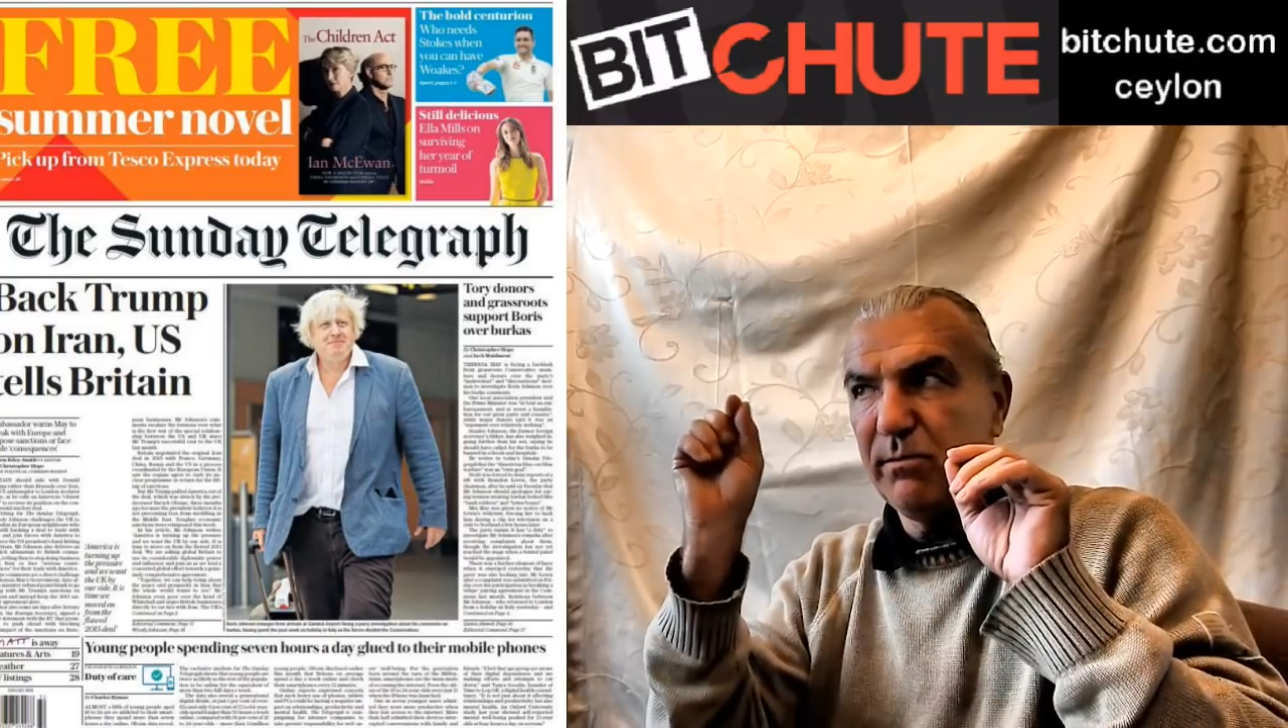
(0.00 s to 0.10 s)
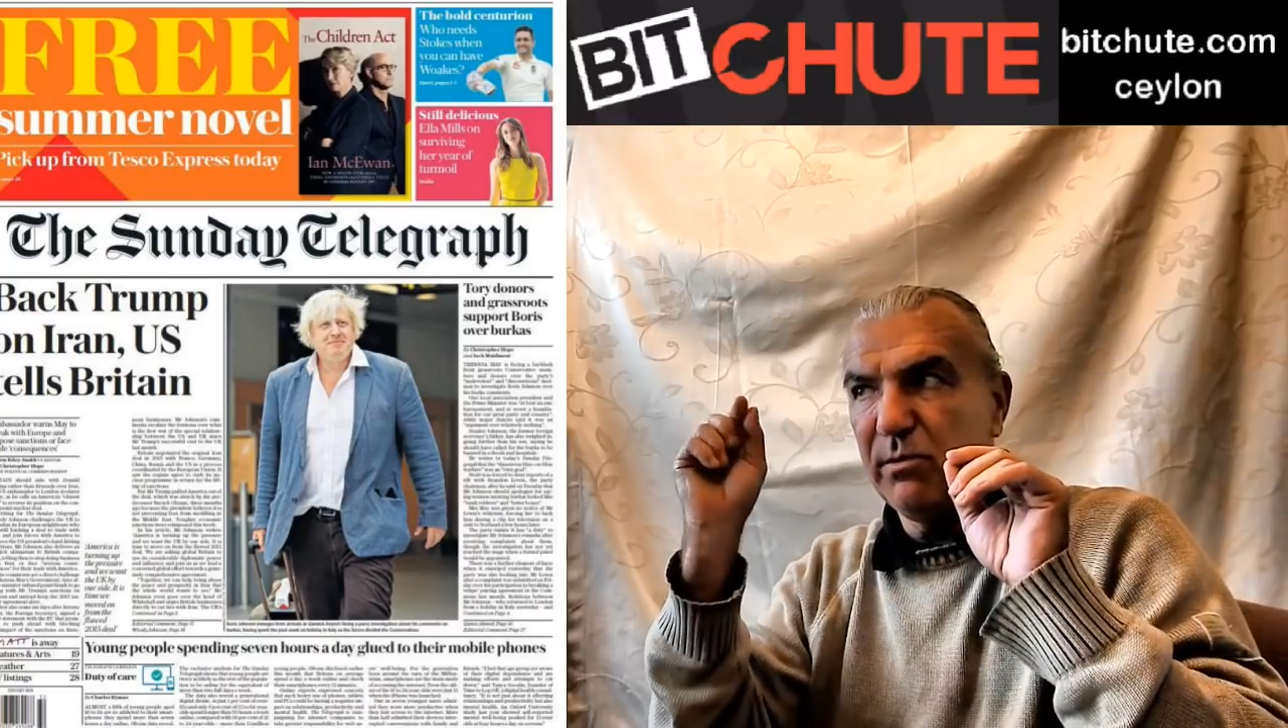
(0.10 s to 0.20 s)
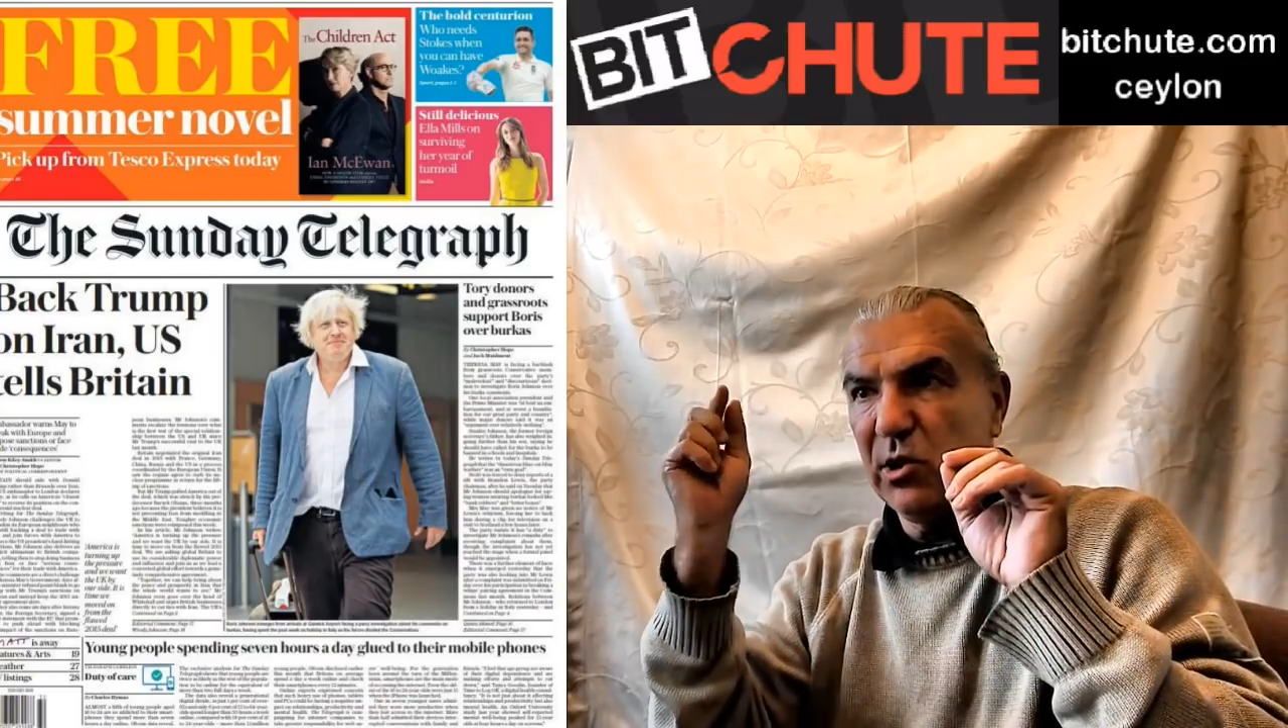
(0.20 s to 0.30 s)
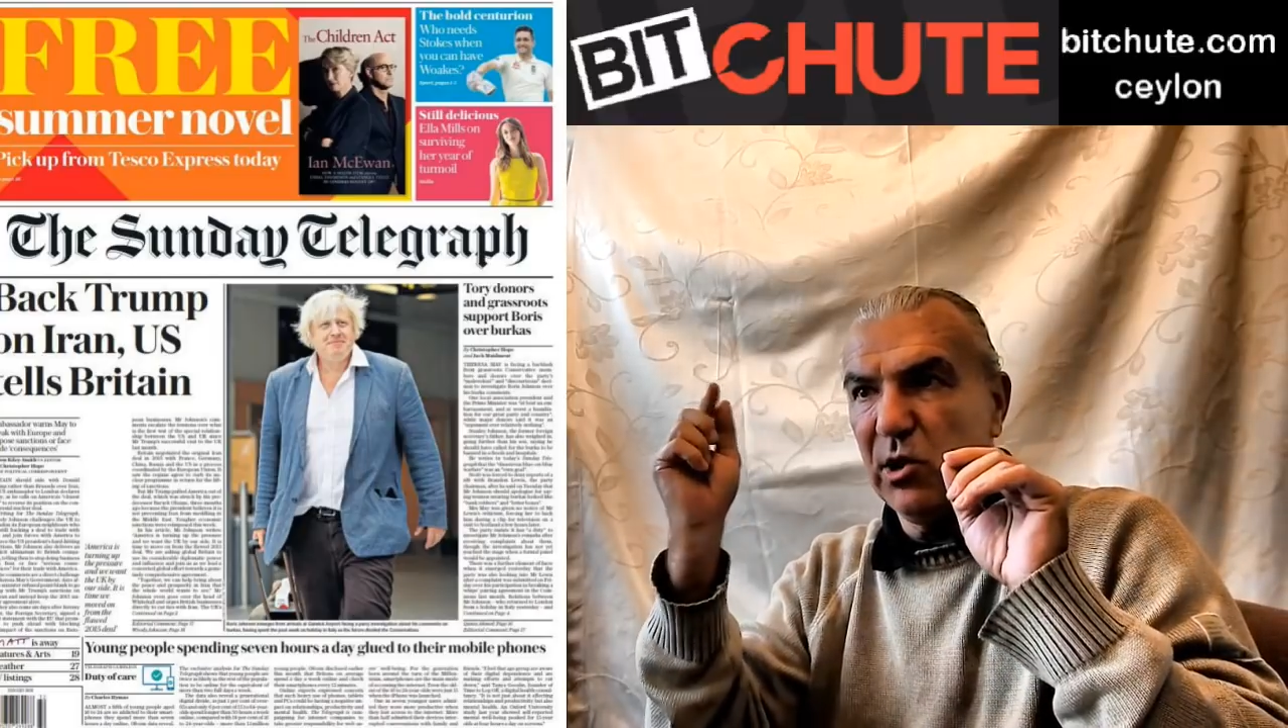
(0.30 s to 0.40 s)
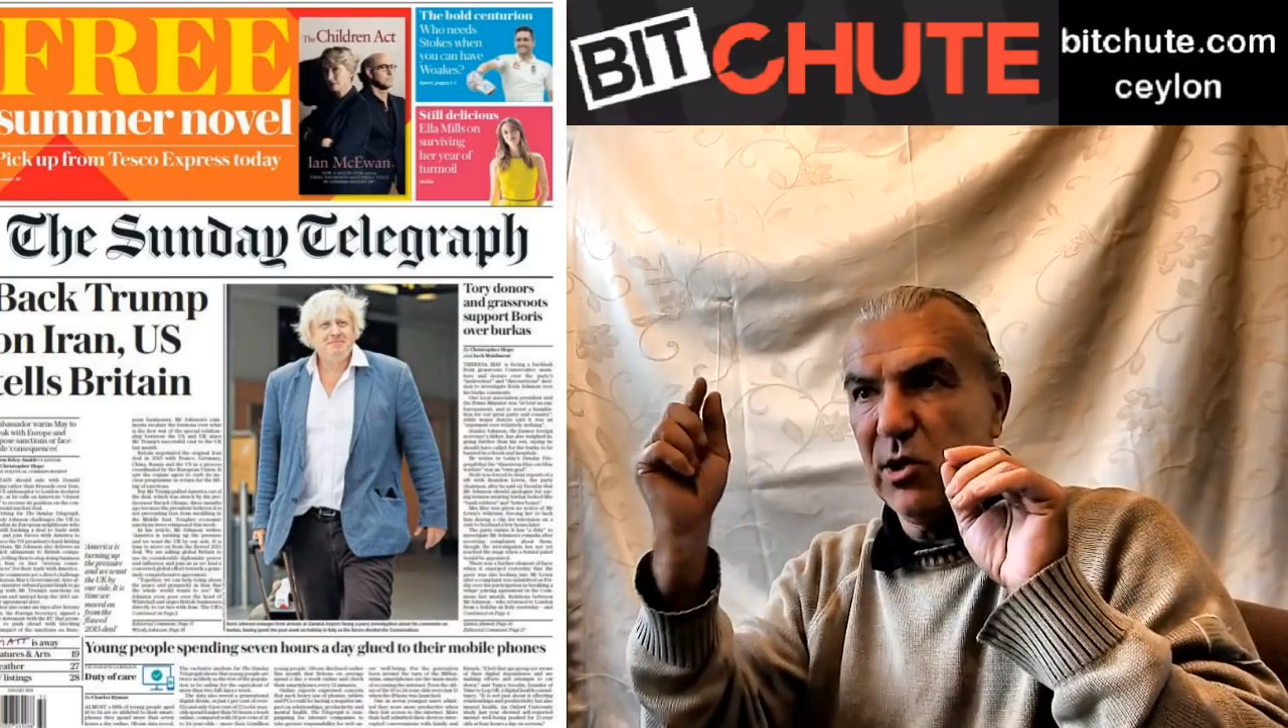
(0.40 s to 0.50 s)

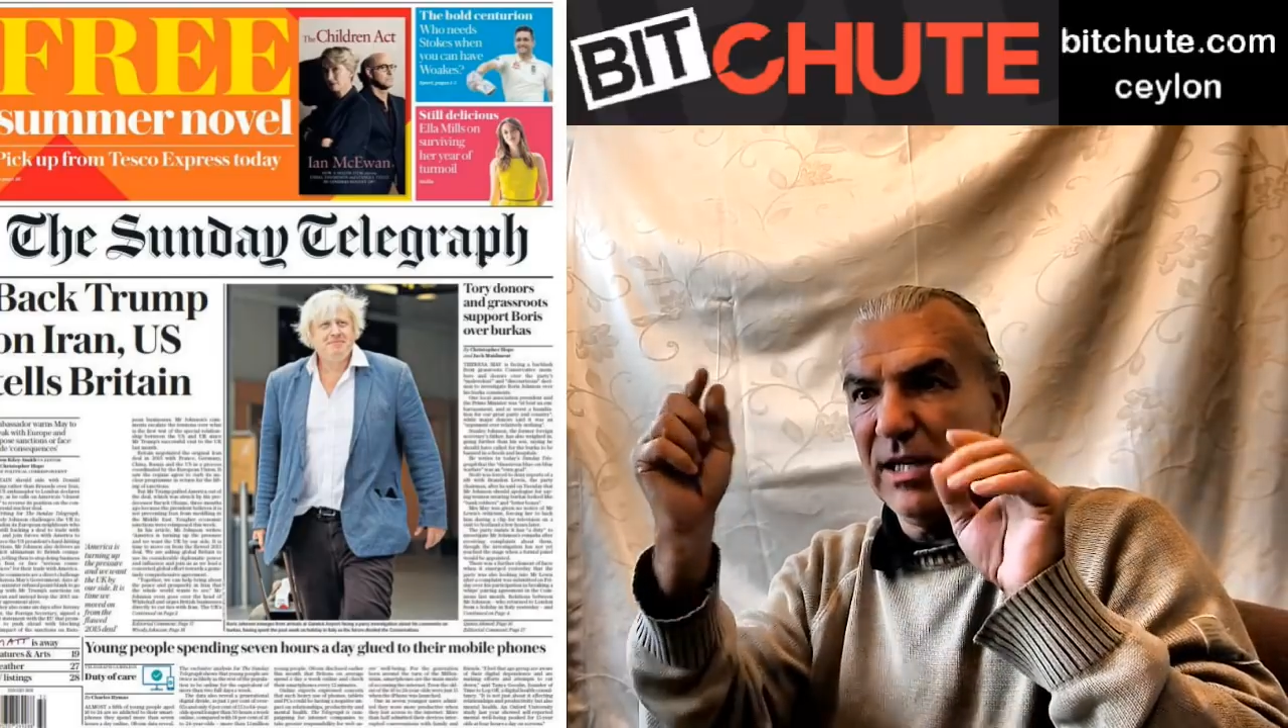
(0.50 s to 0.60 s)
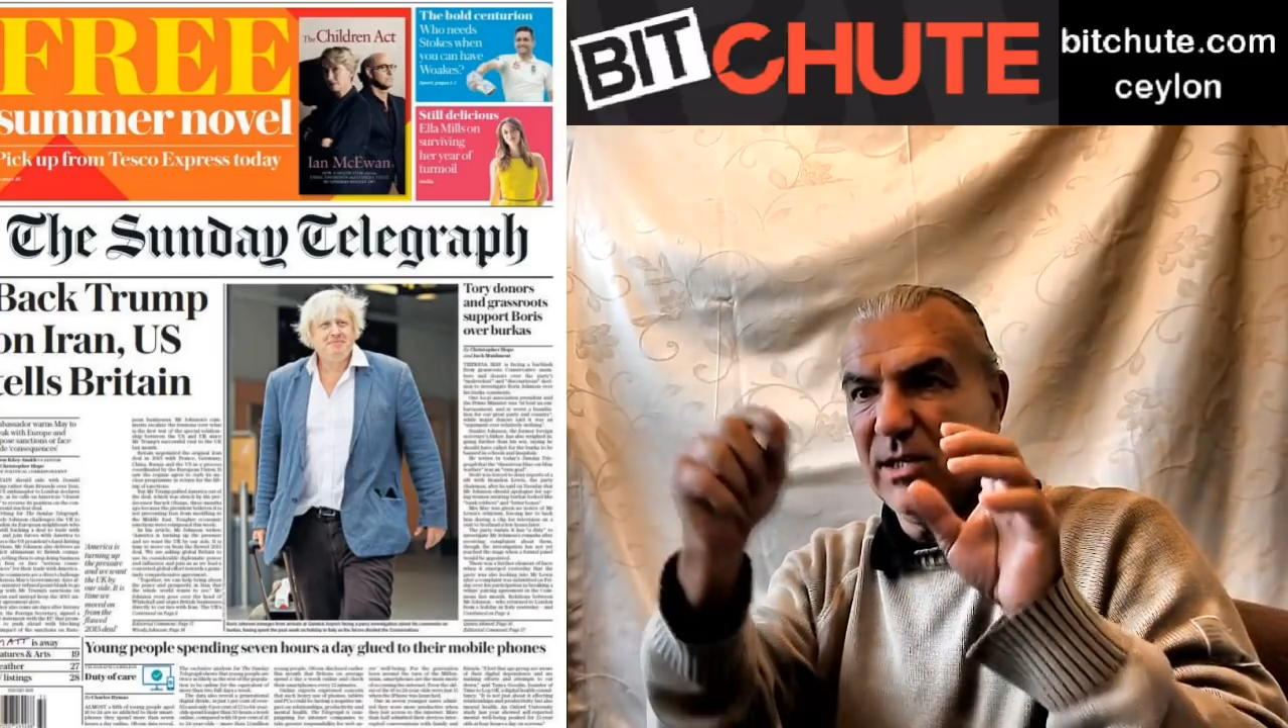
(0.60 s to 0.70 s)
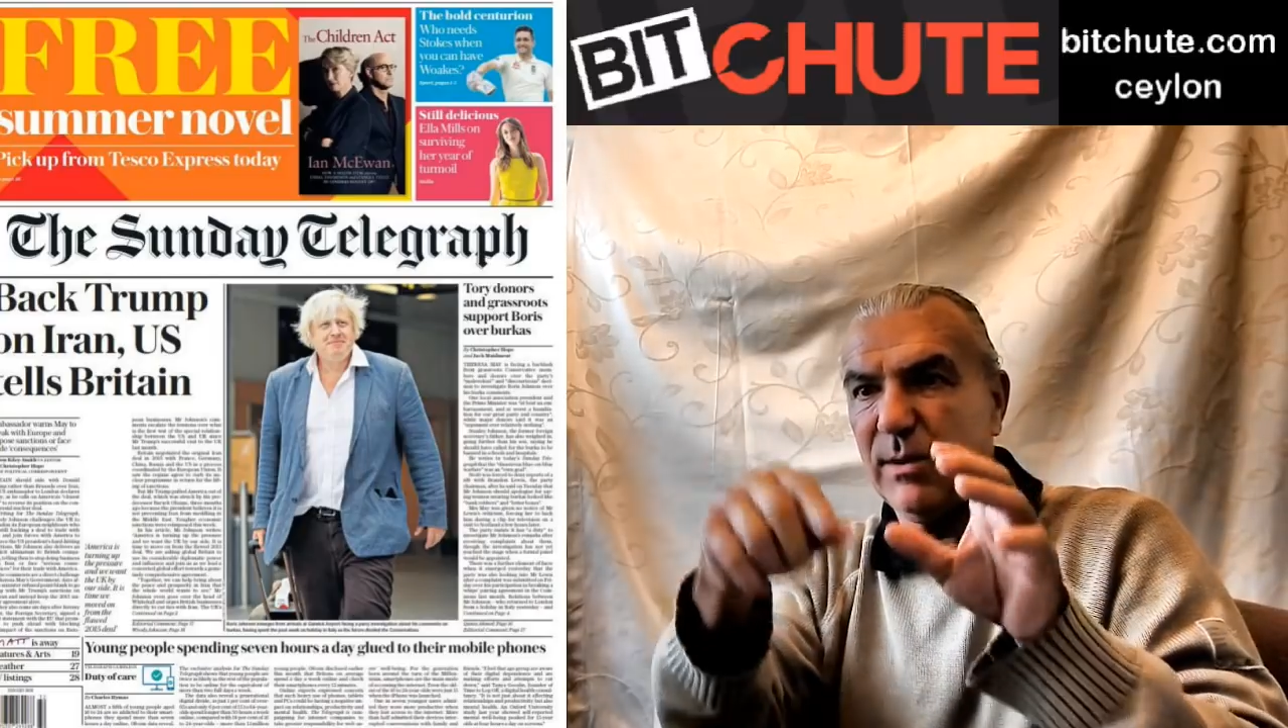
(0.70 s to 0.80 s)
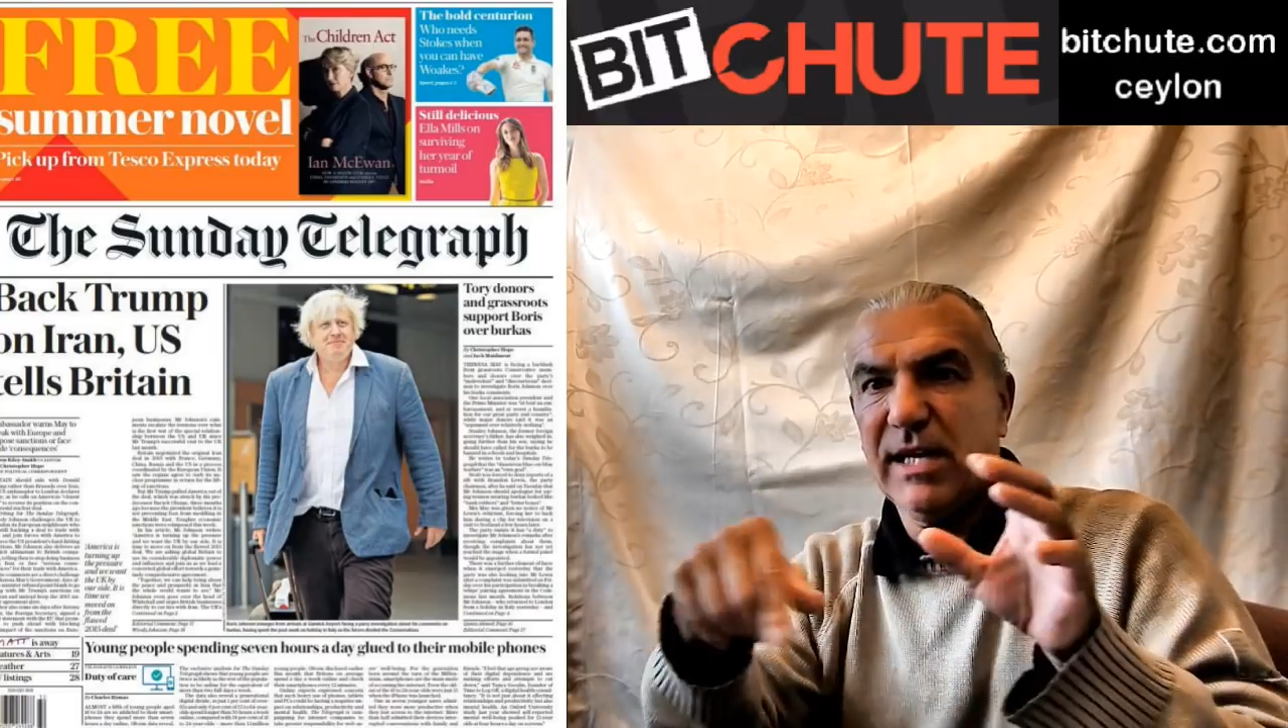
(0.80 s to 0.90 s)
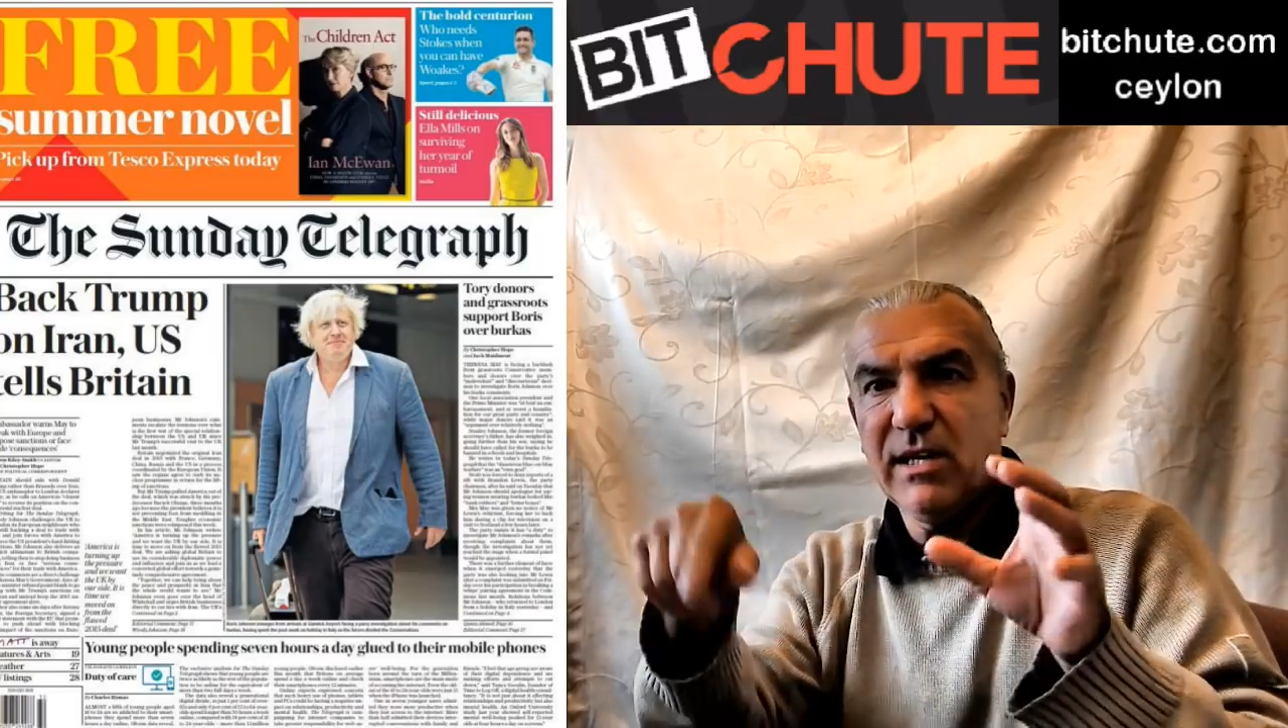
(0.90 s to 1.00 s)
circle
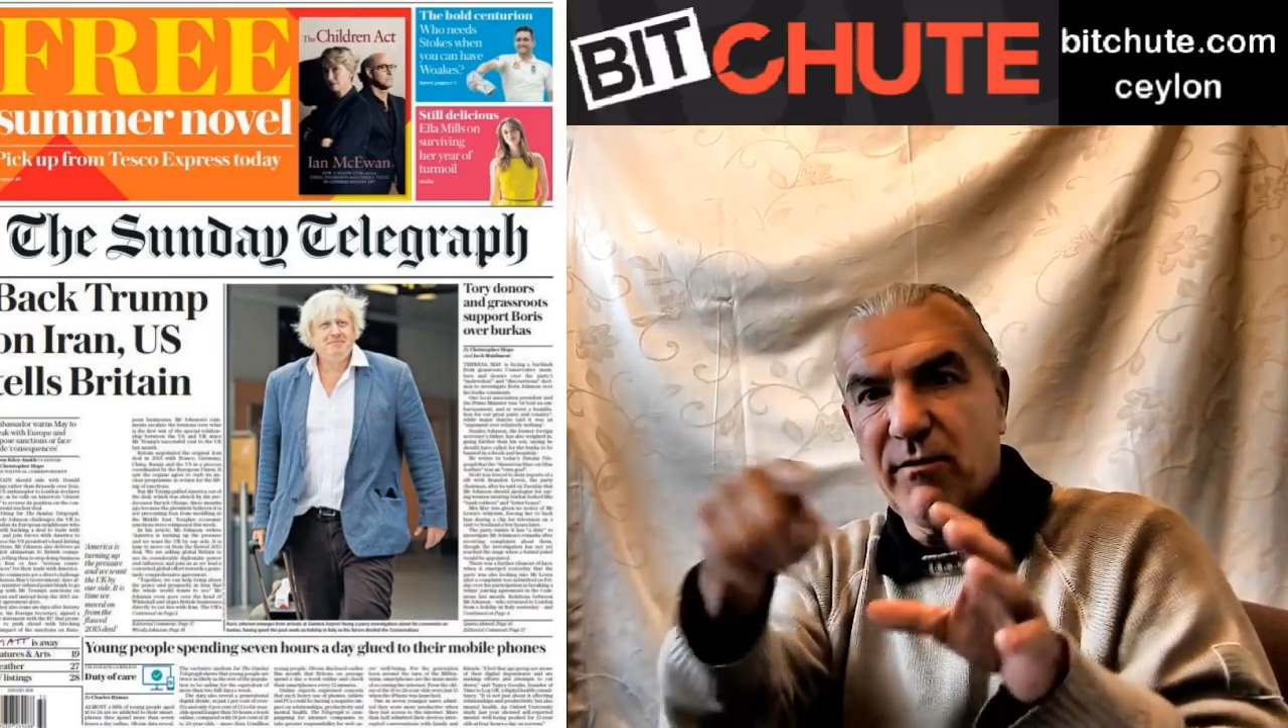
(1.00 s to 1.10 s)
into like a